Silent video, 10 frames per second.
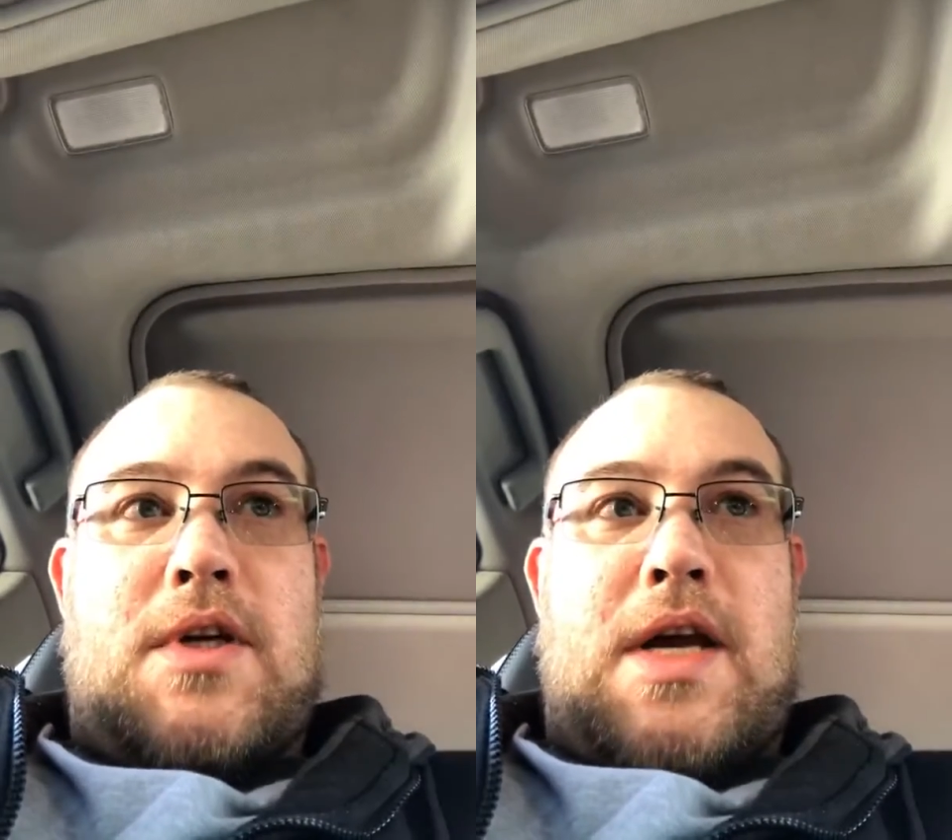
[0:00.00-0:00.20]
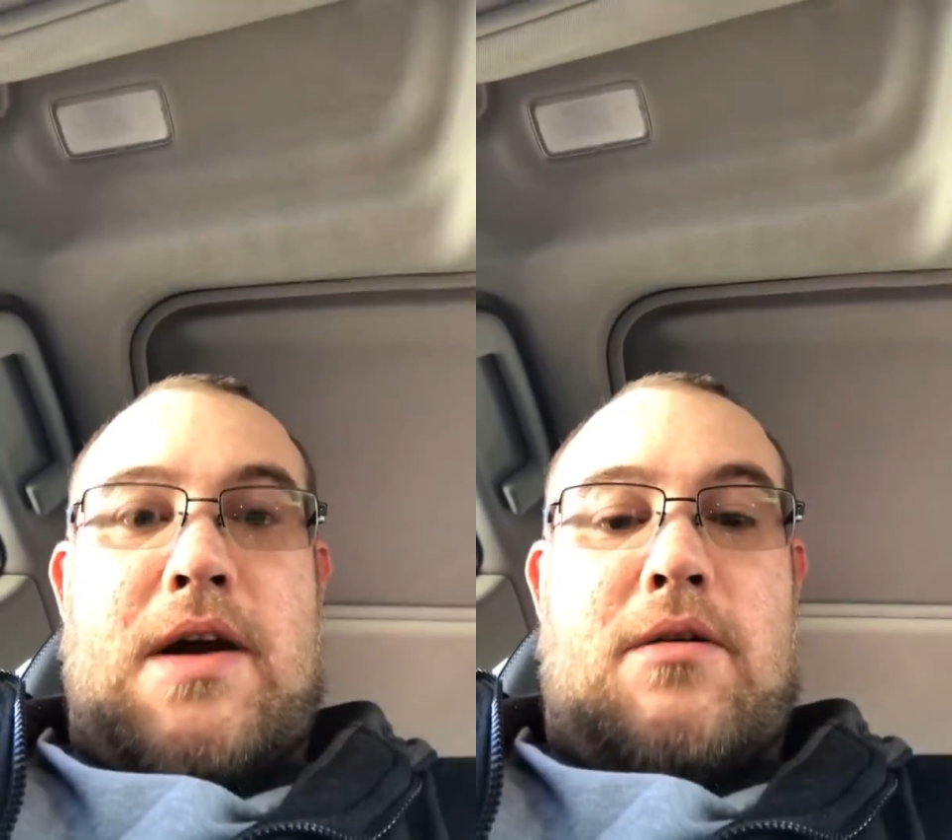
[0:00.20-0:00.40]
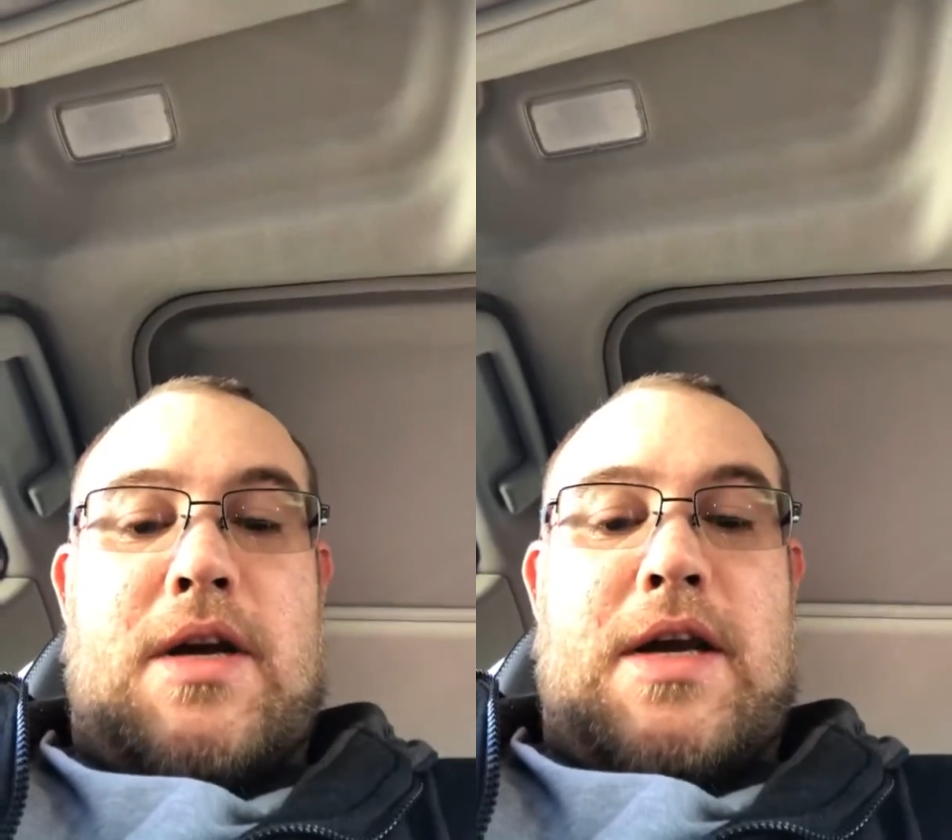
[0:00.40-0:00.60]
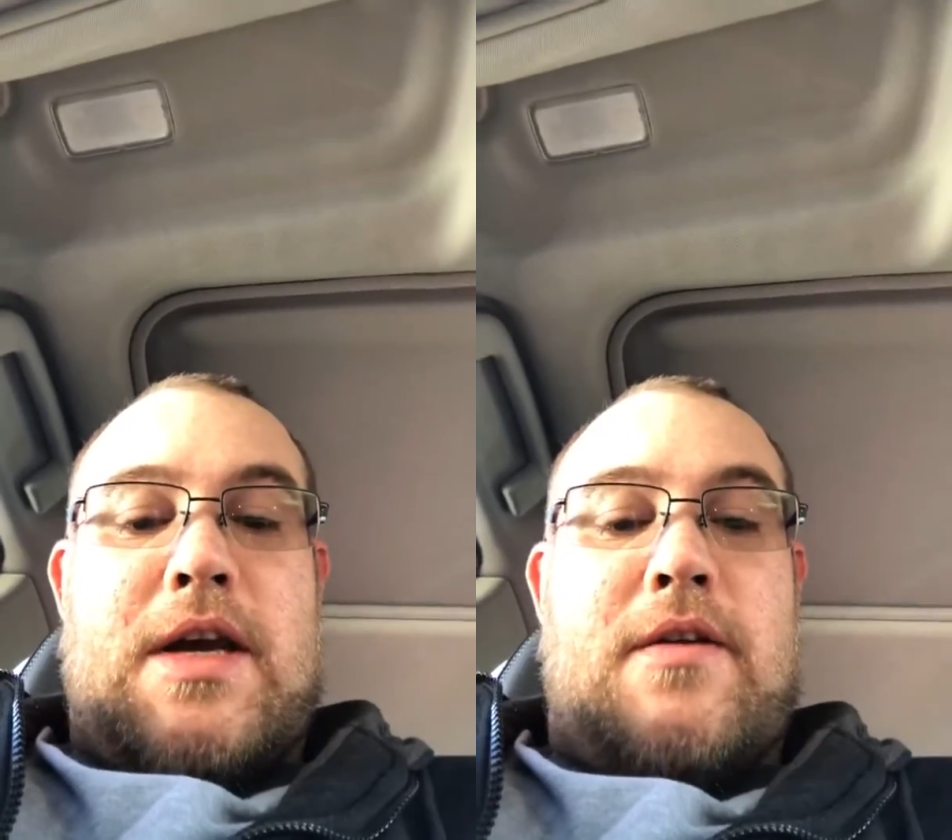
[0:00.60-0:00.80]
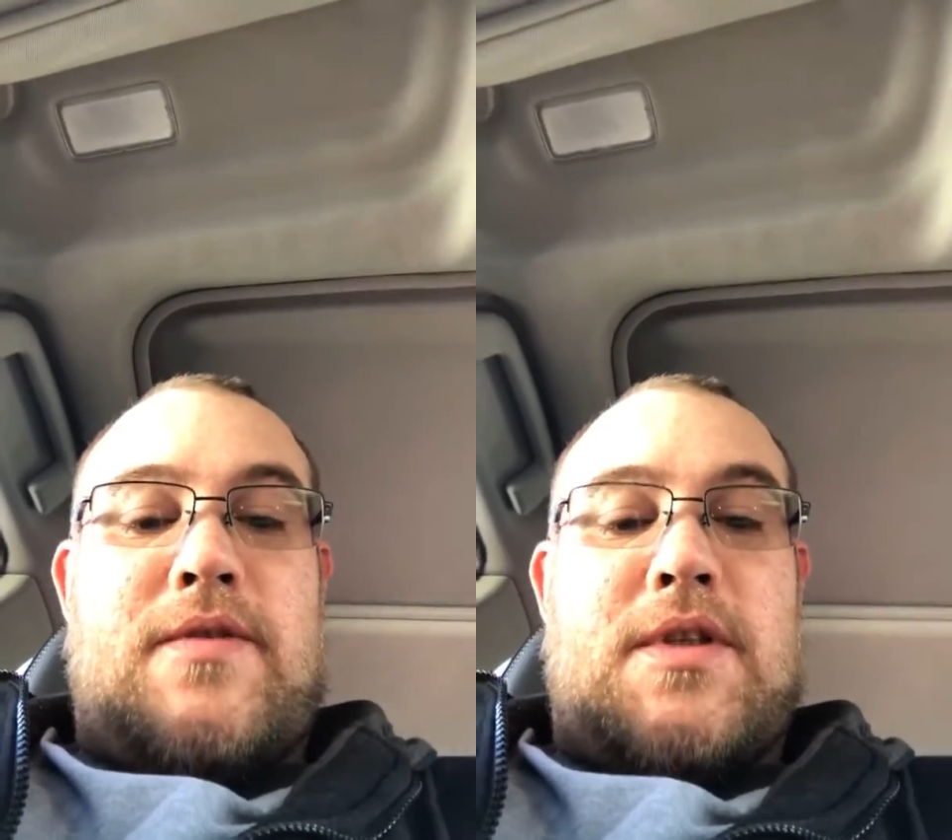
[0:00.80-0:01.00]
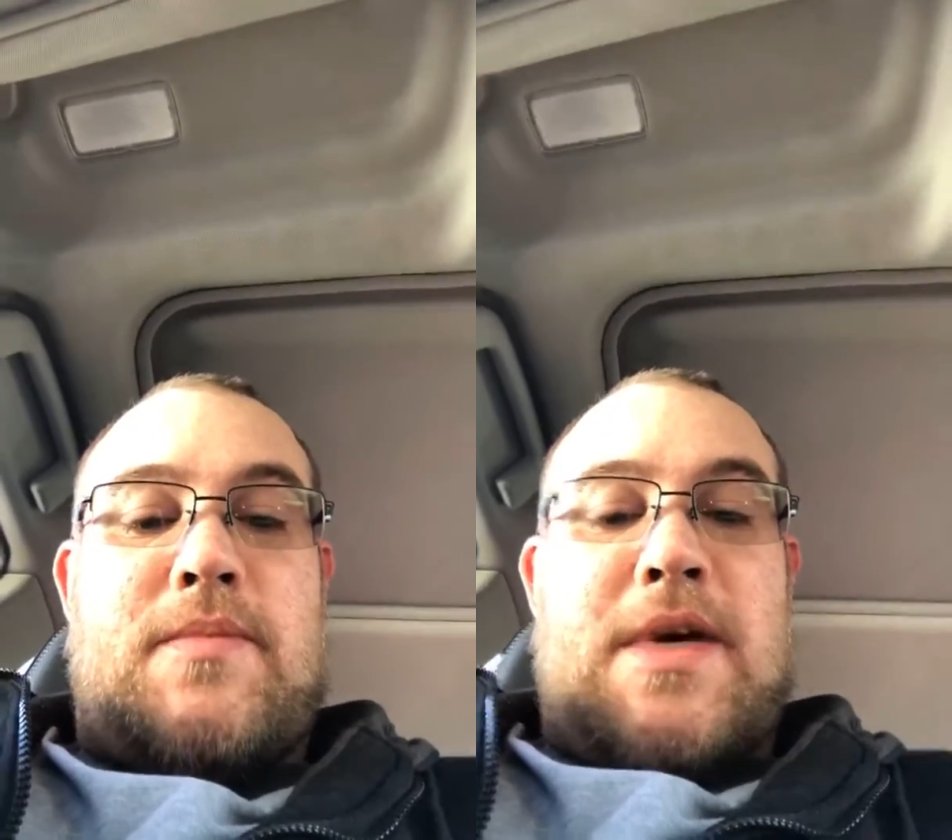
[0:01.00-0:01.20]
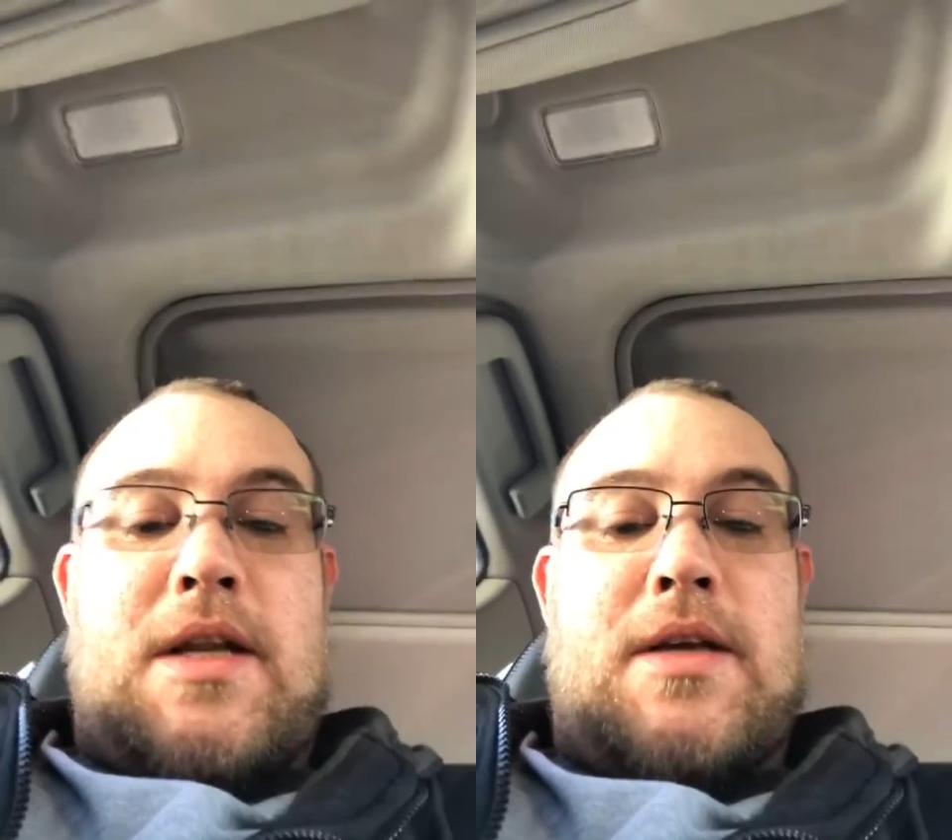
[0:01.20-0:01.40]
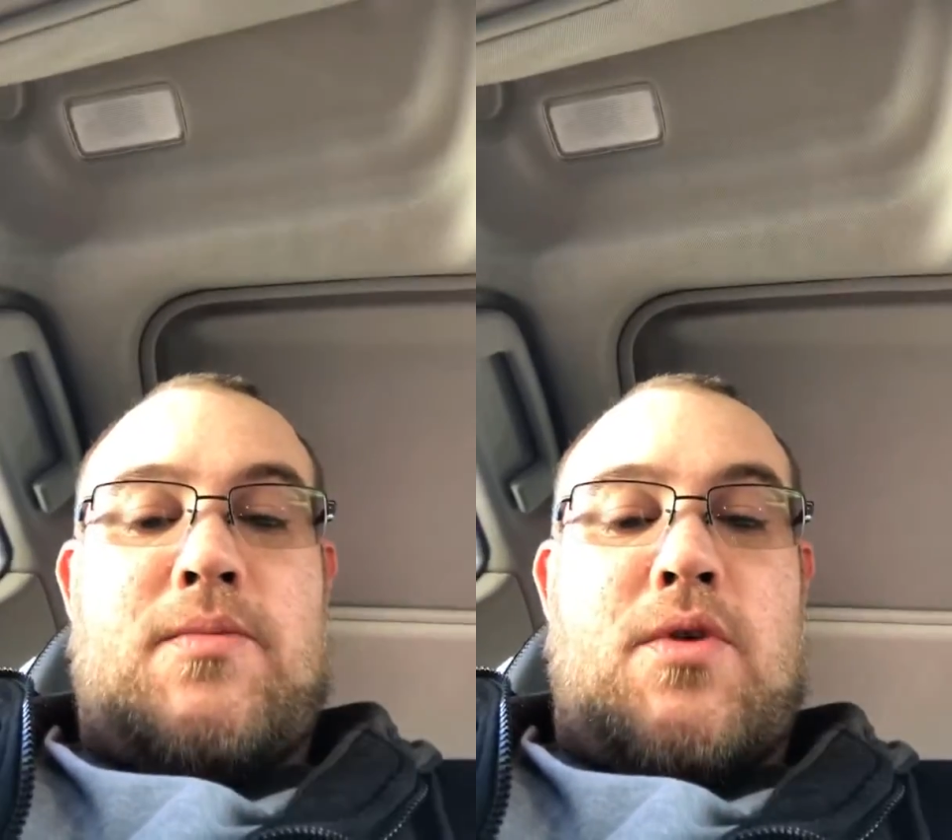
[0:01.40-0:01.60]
hour and a half since my last